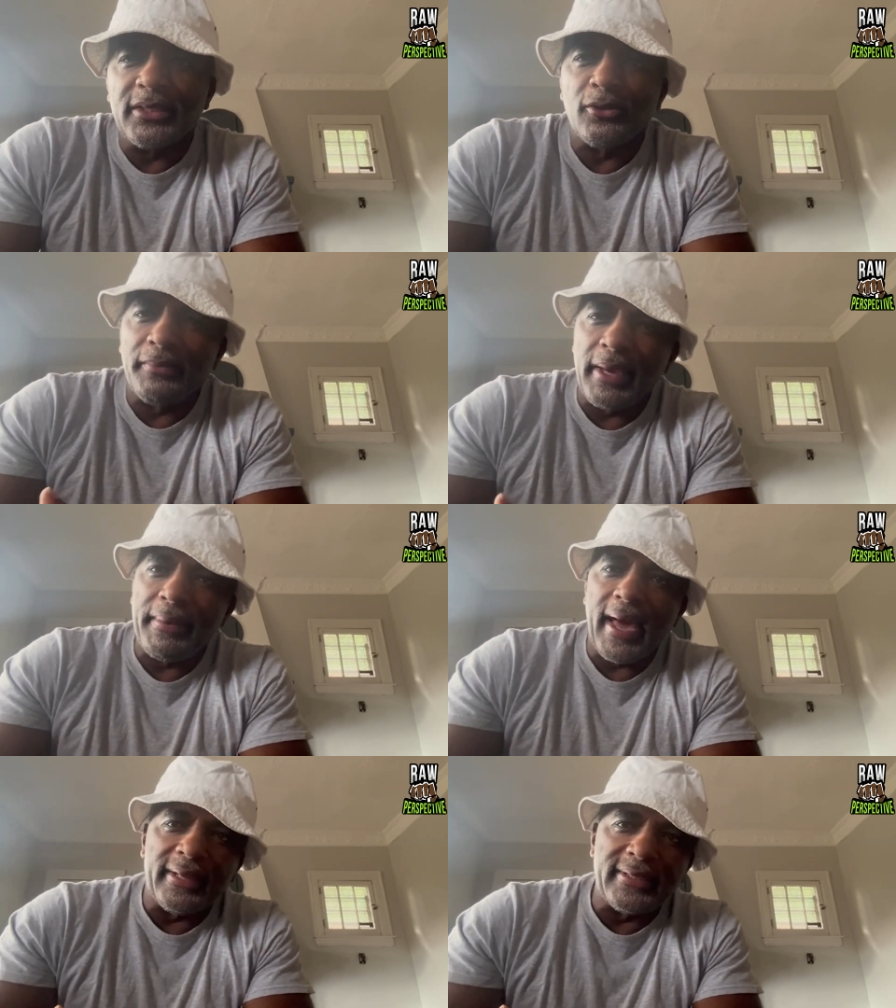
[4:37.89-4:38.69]
So
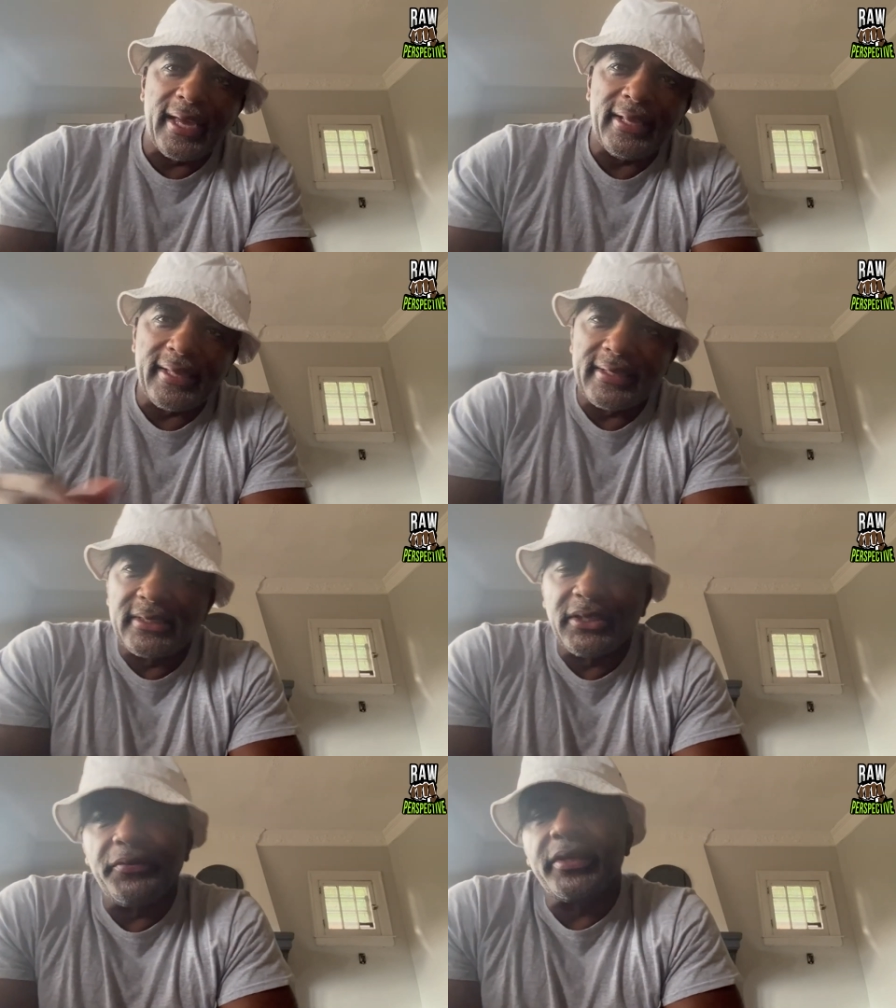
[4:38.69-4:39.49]
maybe I didn't take that as
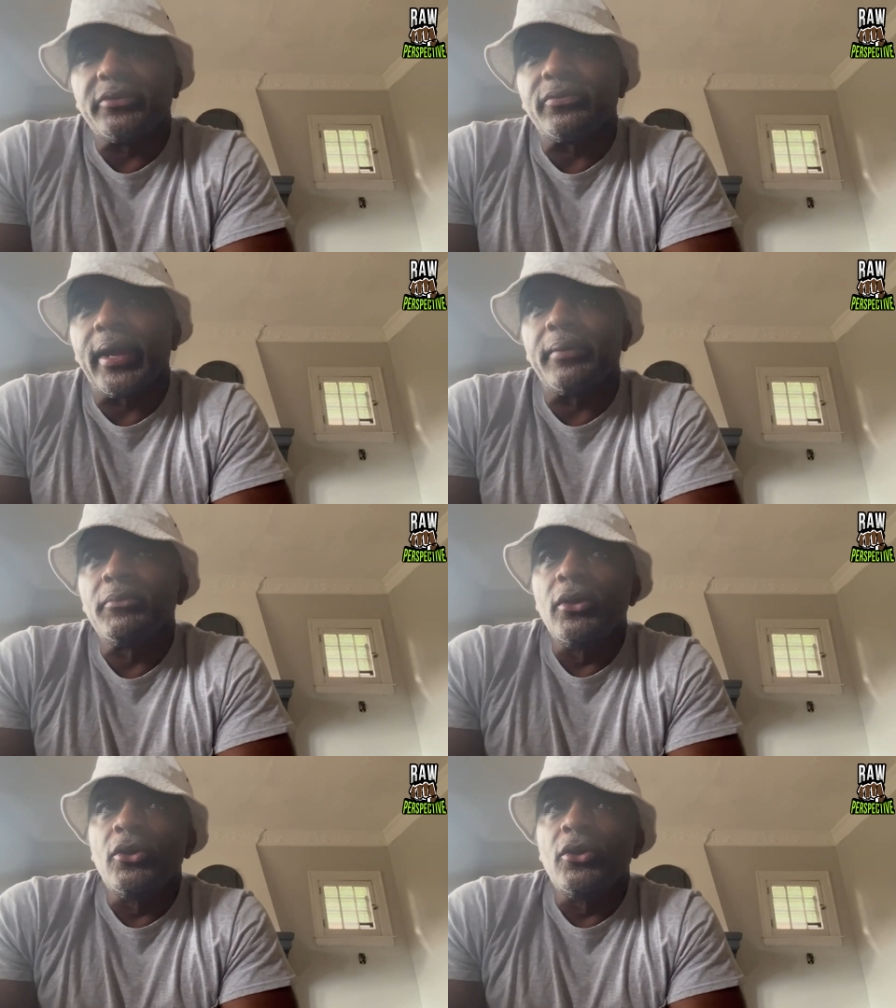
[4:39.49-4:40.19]
serious, right?